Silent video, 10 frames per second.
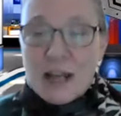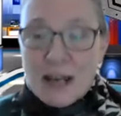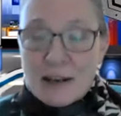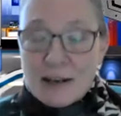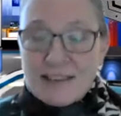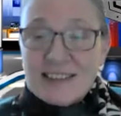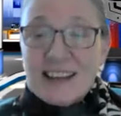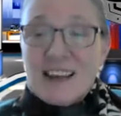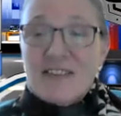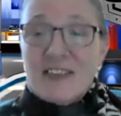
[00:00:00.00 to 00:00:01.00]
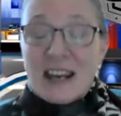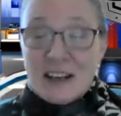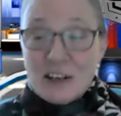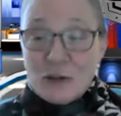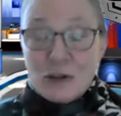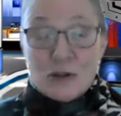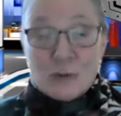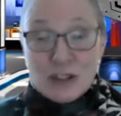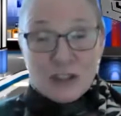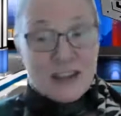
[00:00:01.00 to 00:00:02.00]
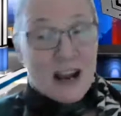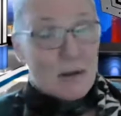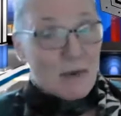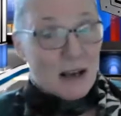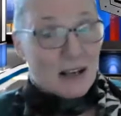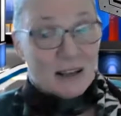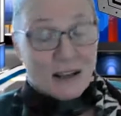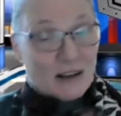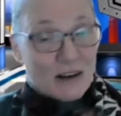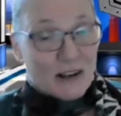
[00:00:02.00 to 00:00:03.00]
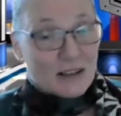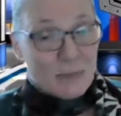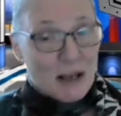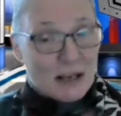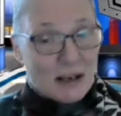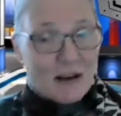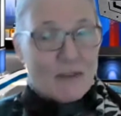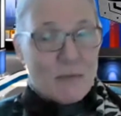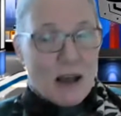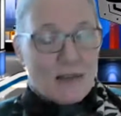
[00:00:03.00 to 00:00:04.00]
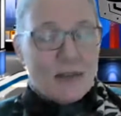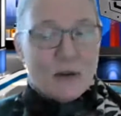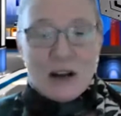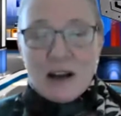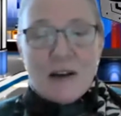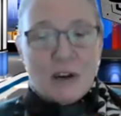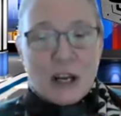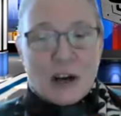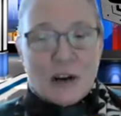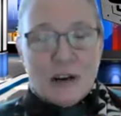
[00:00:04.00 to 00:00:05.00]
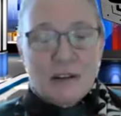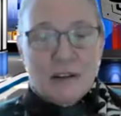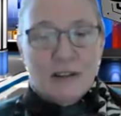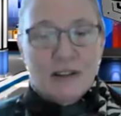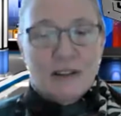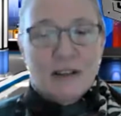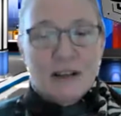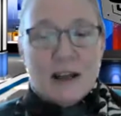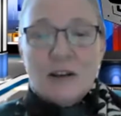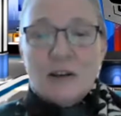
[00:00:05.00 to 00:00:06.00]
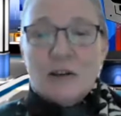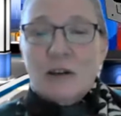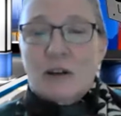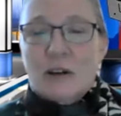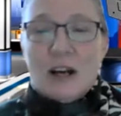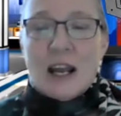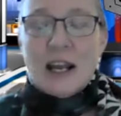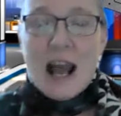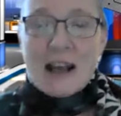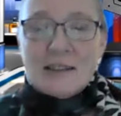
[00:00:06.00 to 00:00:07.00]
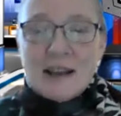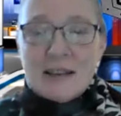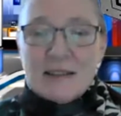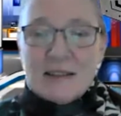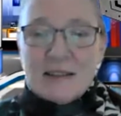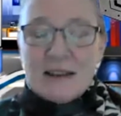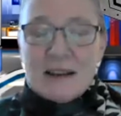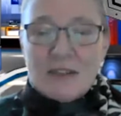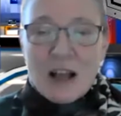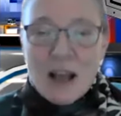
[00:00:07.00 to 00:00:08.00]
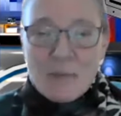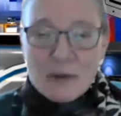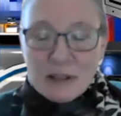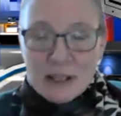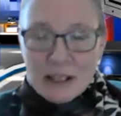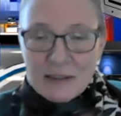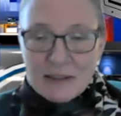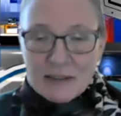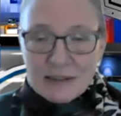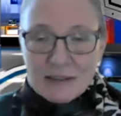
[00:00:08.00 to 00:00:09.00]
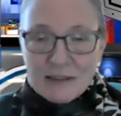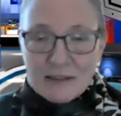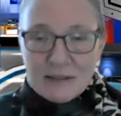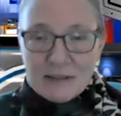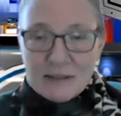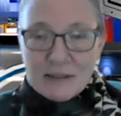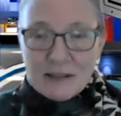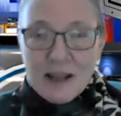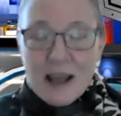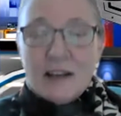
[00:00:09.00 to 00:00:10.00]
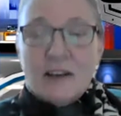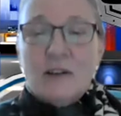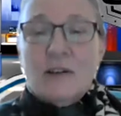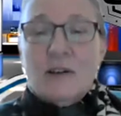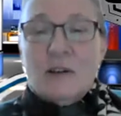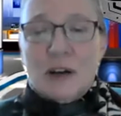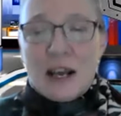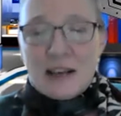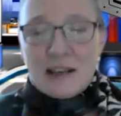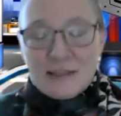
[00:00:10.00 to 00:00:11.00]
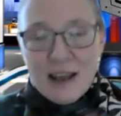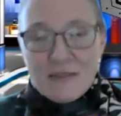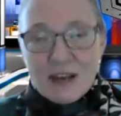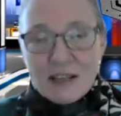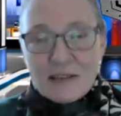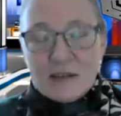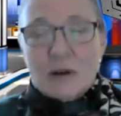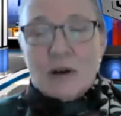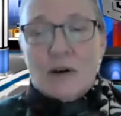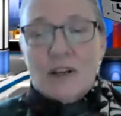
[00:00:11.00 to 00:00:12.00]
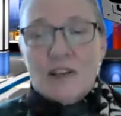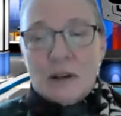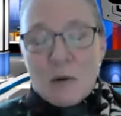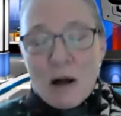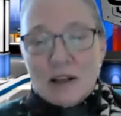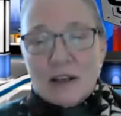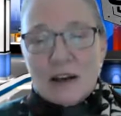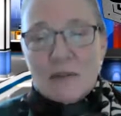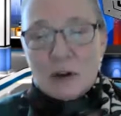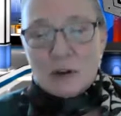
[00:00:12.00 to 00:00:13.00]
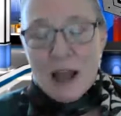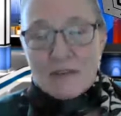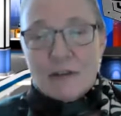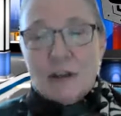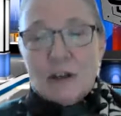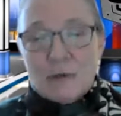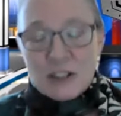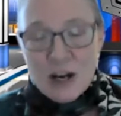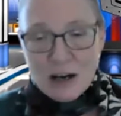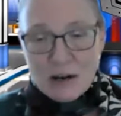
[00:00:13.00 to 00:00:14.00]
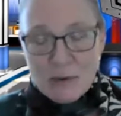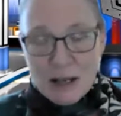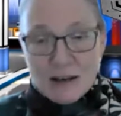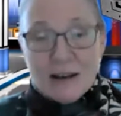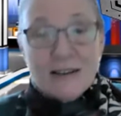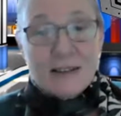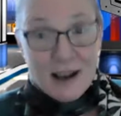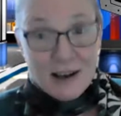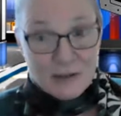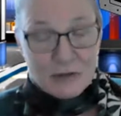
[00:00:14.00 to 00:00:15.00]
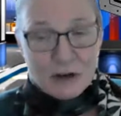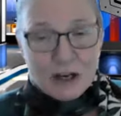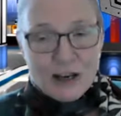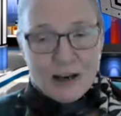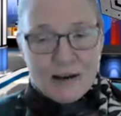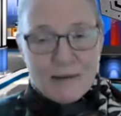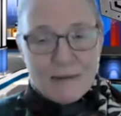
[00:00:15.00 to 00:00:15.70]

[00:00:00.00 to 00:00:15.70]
debt and save that interest, which is now money that you're not spending every month or in every year, and you could create assets instead of liabilities, and you could create a savings to increase the quality of your life and your retirement tax-free,